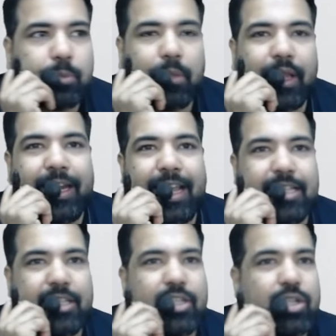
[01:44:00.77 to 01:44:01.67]

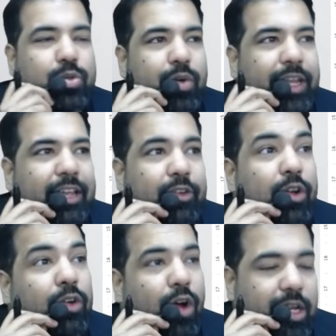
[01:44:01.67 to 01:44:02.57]
Indexation is only given a
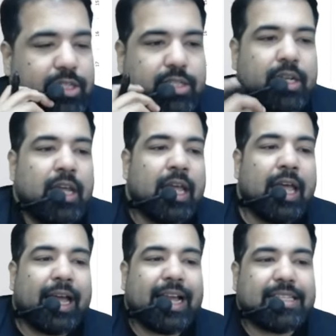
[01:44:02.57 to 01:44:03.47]
cost.
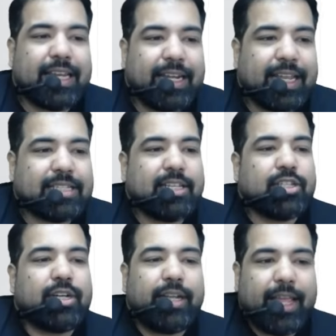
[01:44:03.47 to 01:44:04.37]
Guys, indexation
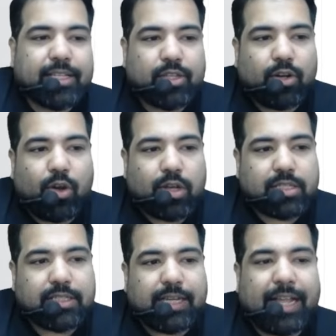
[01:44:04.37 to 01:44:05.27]
takes your cost
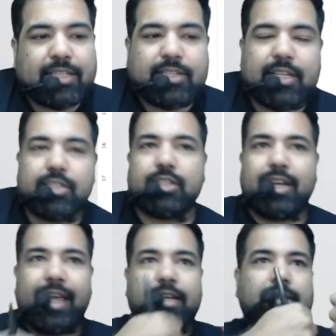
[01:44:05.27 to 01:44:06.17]
and stretches it like
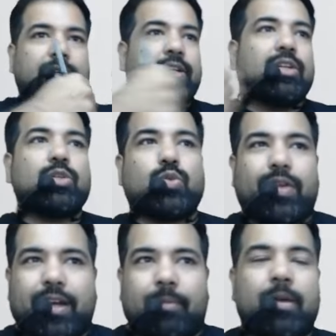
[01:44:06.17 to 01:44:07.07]
a chewing
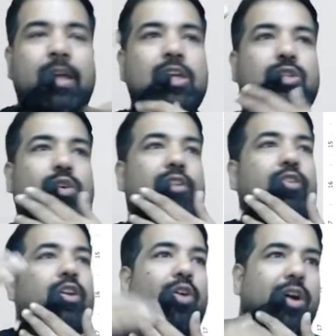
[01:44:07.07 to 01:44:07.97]
gum. So if your
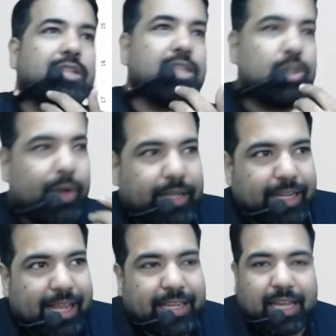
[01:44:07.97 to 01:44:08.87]
cost is 20 lakh,
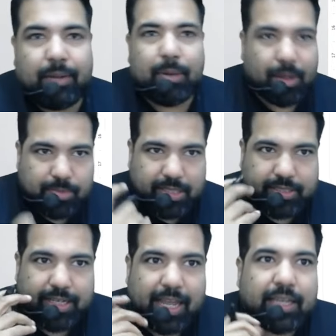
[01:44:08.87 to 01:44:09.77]
can it become 60
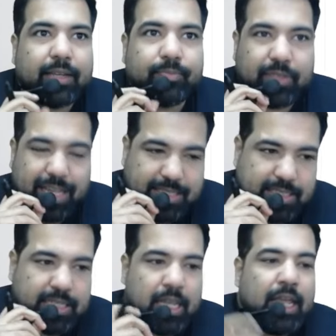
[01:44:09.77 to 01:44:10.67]
lakh? Yes.
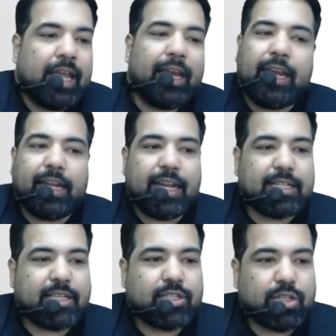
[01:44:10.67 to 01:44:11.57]

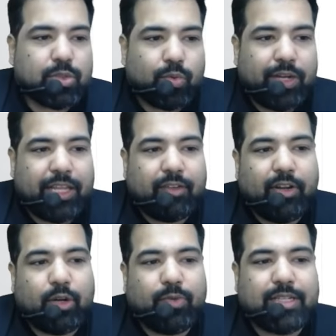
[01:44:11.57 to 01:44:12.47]
Indexation is only given to
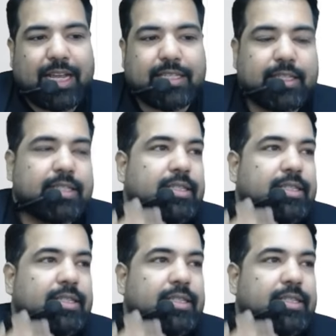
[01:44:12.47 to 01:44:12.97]
which assets?